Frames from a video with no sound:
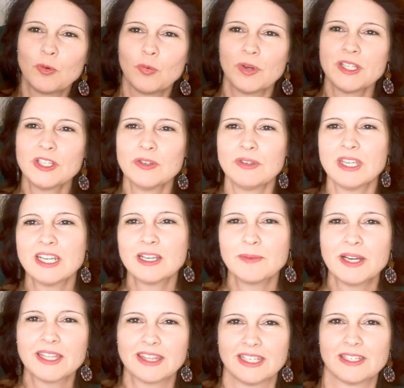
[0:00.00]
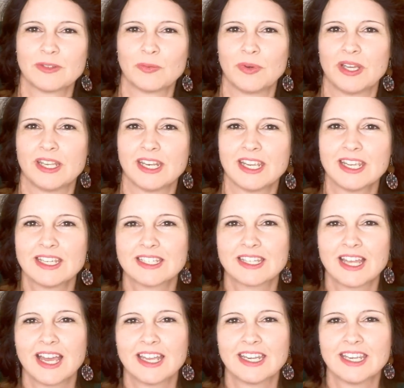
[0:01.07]
What's unique about this one is
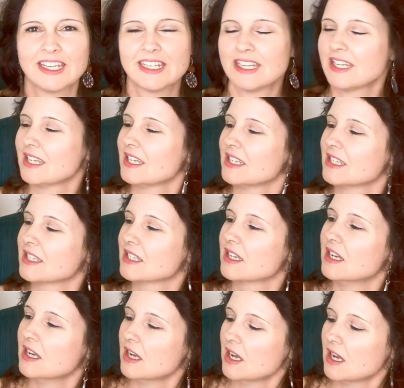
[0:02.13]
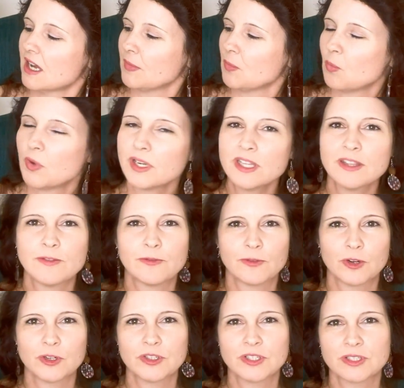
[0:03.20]
that it is one of the
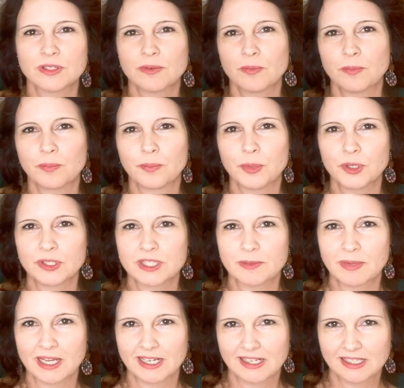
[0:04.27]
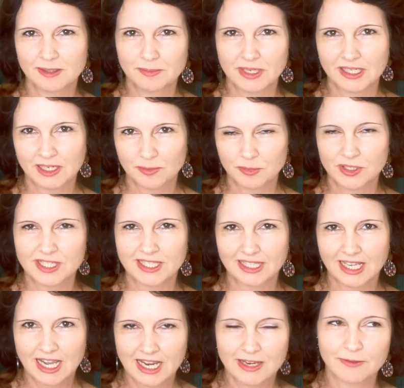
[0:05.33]
first books about Ellen Montgomery's
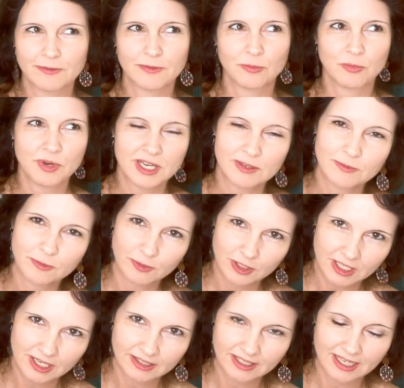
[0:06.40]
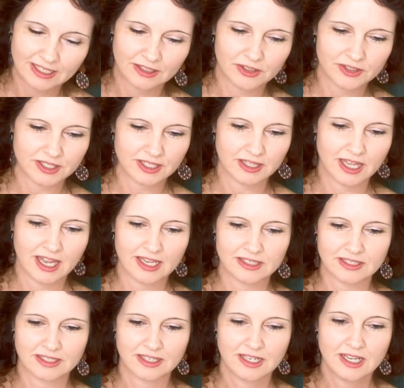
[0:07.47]
life written for young adults
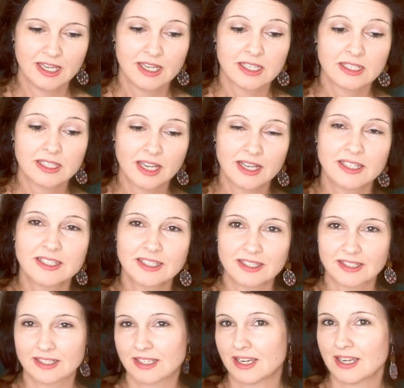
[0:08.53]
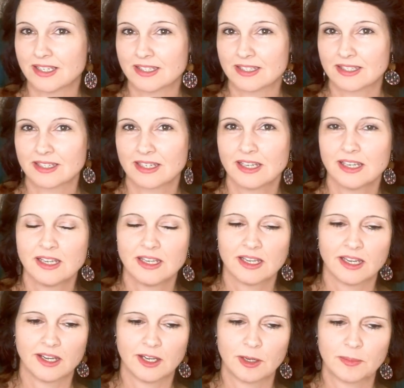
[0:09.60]
that does discuss
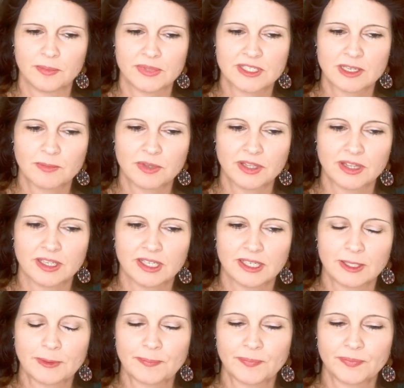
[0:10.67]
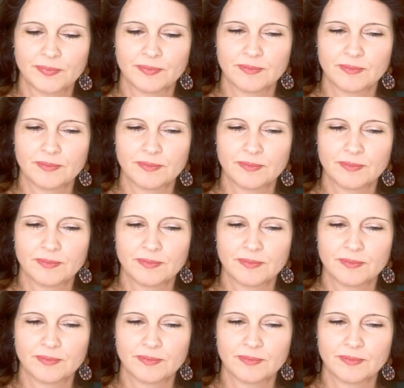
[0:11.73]
some of the